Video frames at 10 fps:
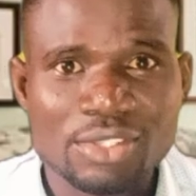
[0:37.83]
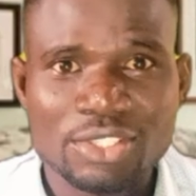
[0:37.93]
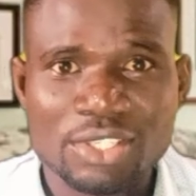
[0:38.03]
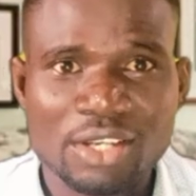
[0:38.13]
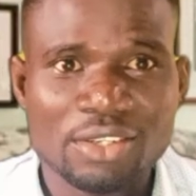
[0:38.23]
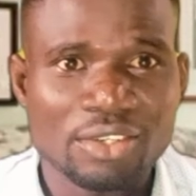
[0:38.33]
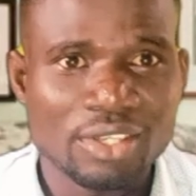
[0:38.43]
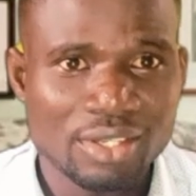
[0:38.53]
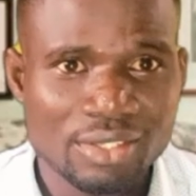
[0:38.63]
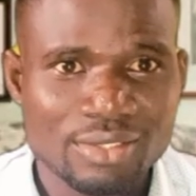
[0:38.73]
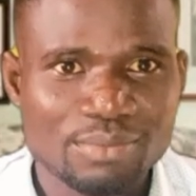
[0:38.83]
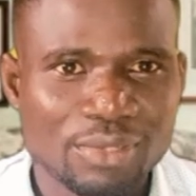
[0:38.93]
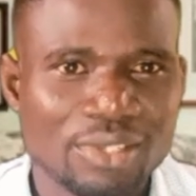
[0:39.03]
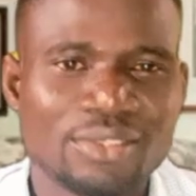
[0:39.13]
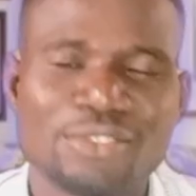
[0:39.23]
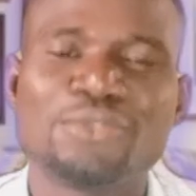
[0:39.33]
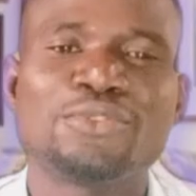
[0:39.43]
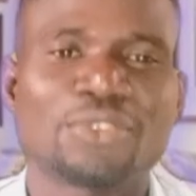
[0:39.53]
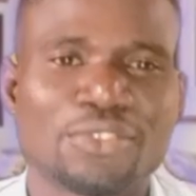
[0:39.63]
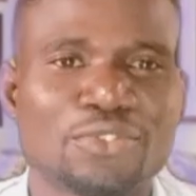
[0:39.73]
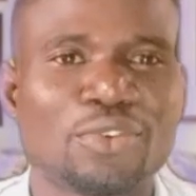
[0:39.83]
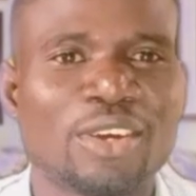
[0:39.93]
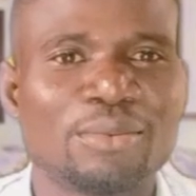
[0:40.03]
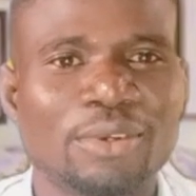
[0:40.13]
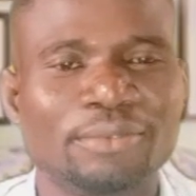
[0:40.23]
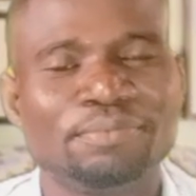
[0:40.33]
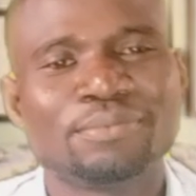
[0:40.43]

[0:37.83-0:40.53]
this channel yet, please do subscribe,